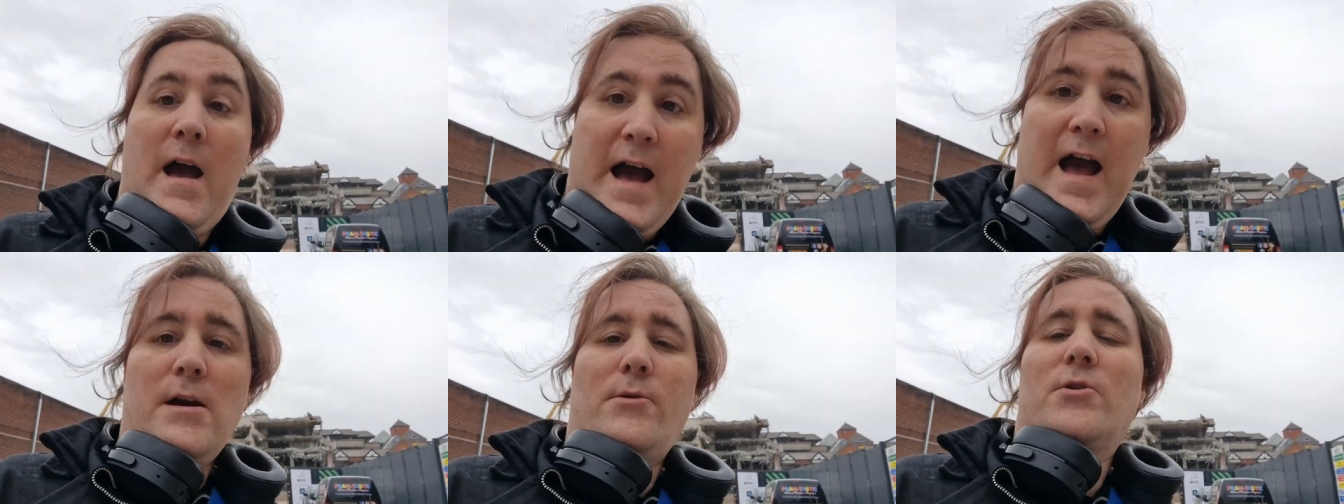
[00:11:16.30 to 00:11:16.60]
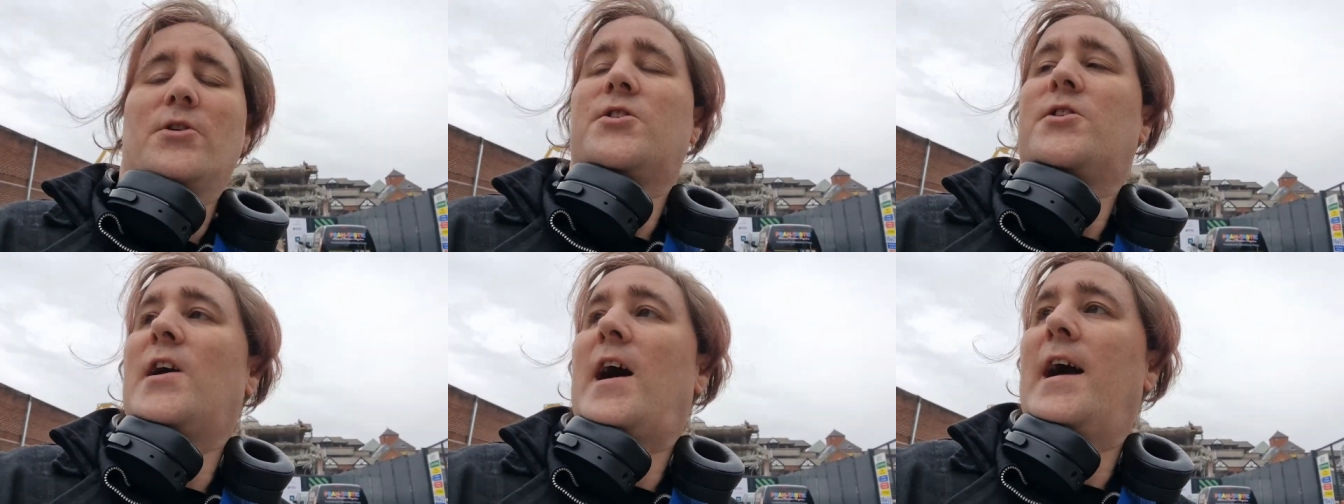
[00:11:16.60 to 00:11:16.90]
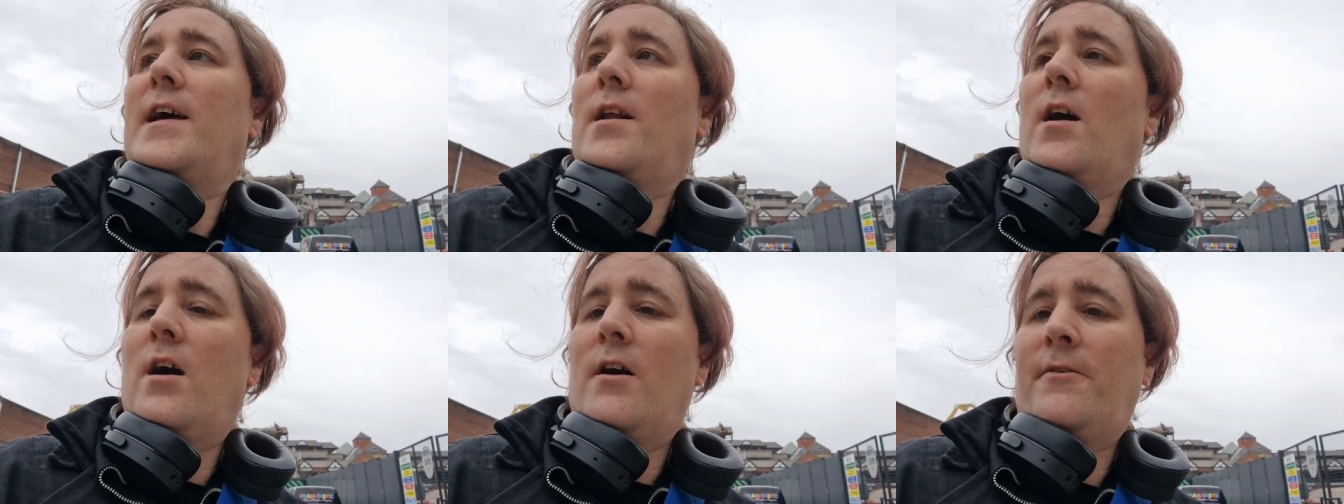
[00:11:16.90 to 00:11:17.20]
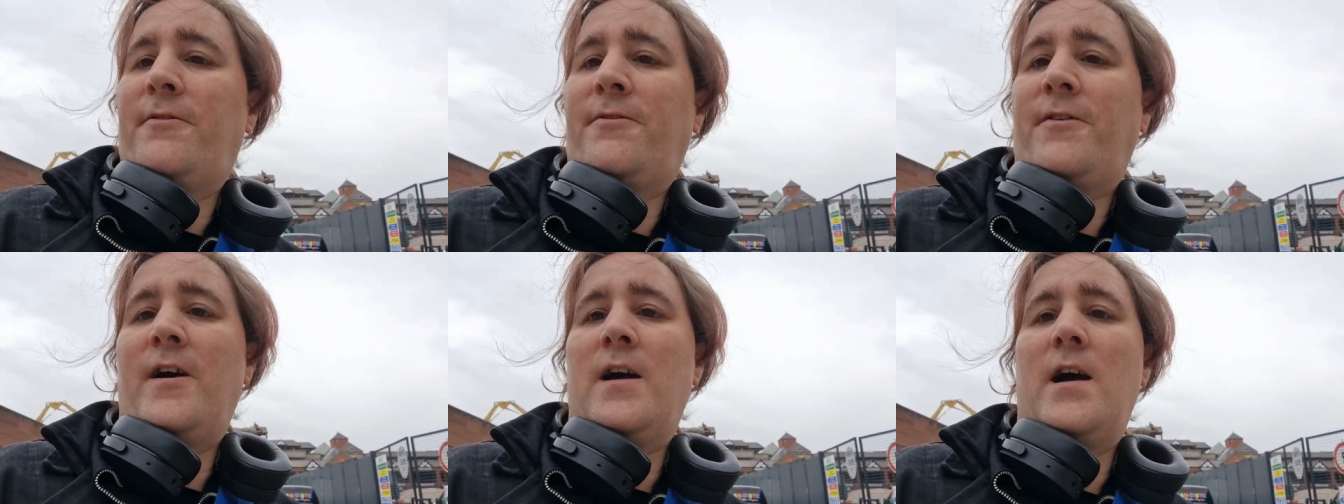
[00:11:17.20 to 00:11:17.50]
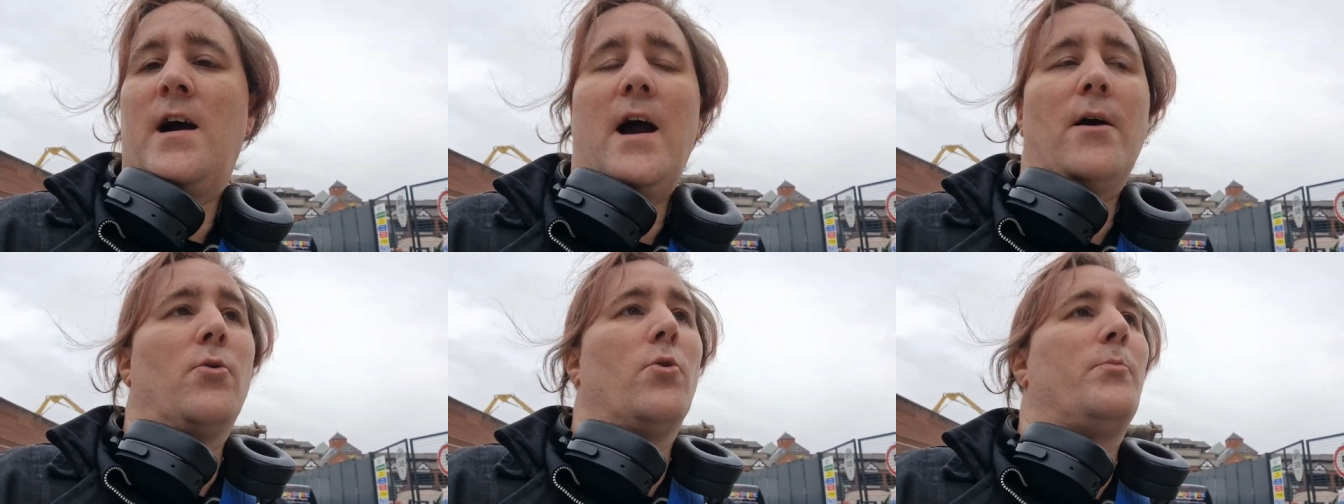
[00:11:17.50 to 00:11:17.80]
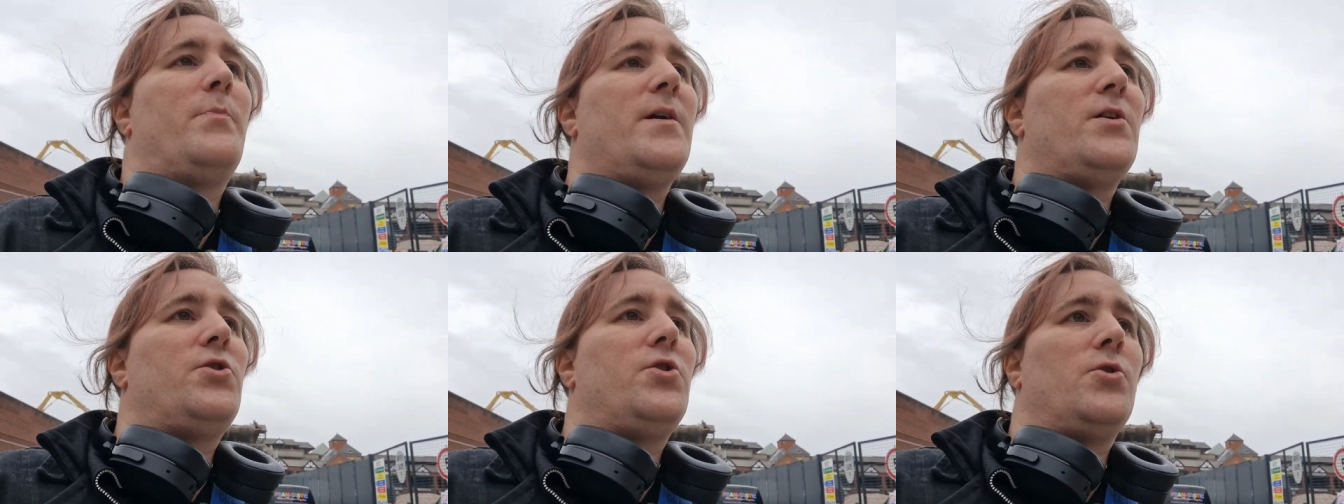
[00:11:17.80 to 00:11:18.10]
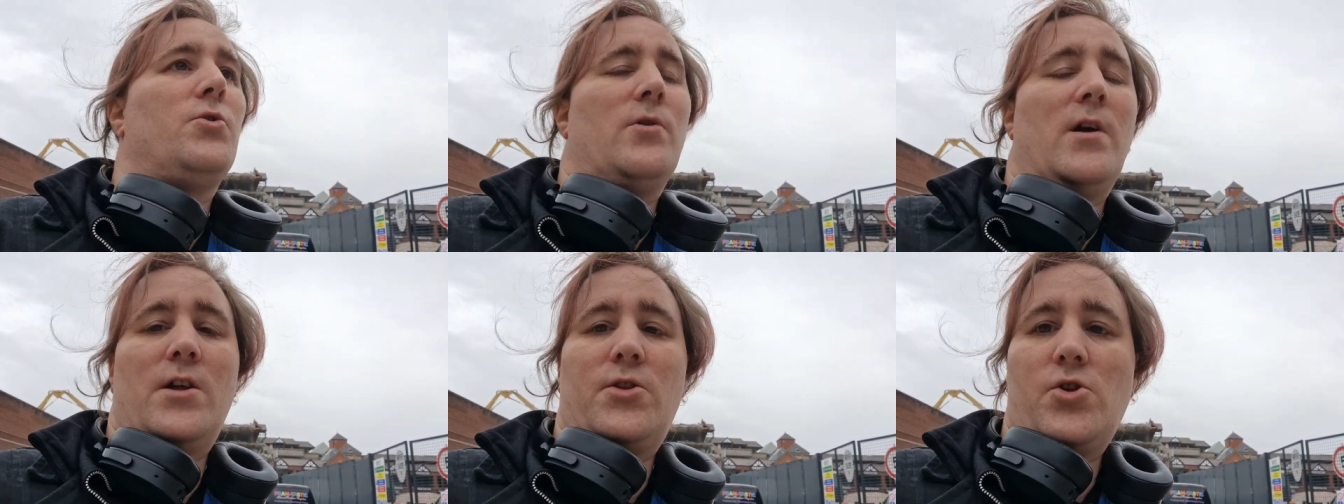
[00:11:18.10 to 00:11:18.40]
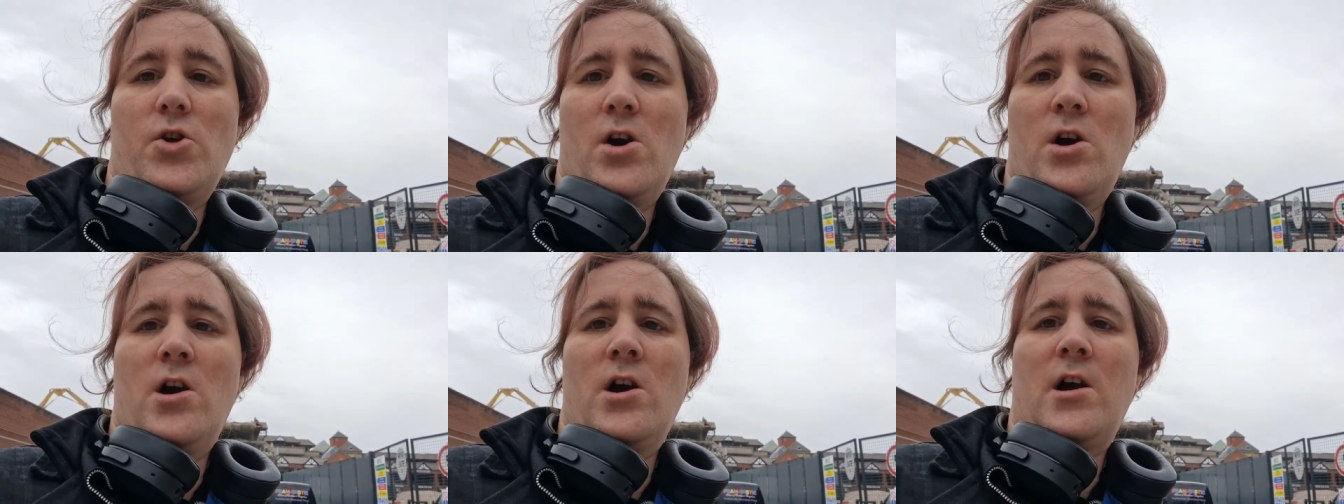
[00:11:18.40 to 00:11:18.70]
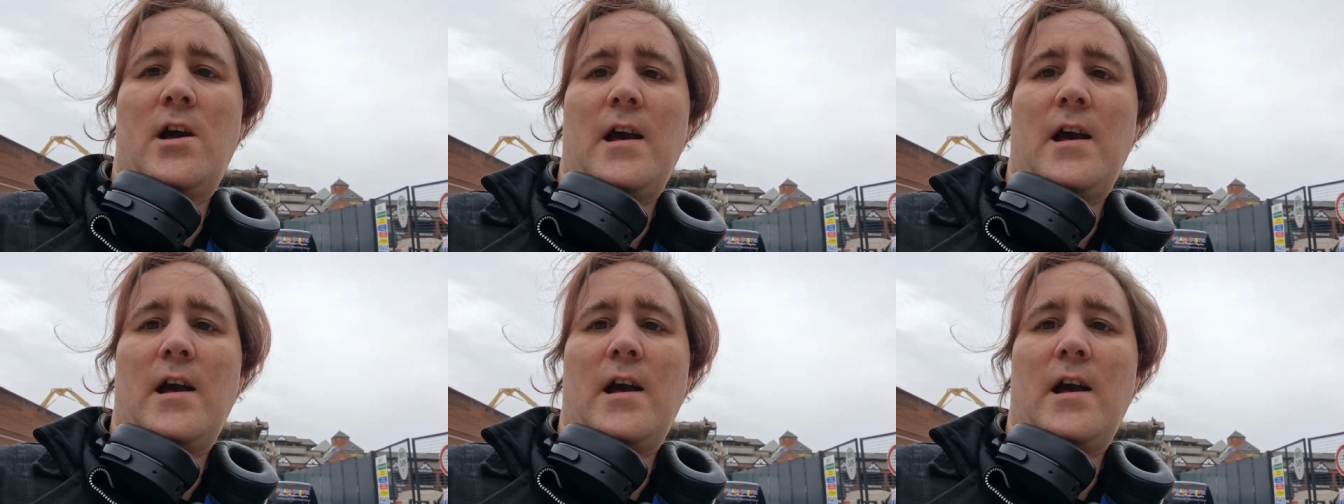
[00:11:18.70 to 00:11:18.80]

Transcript: I will sign off. I will bid you adieu.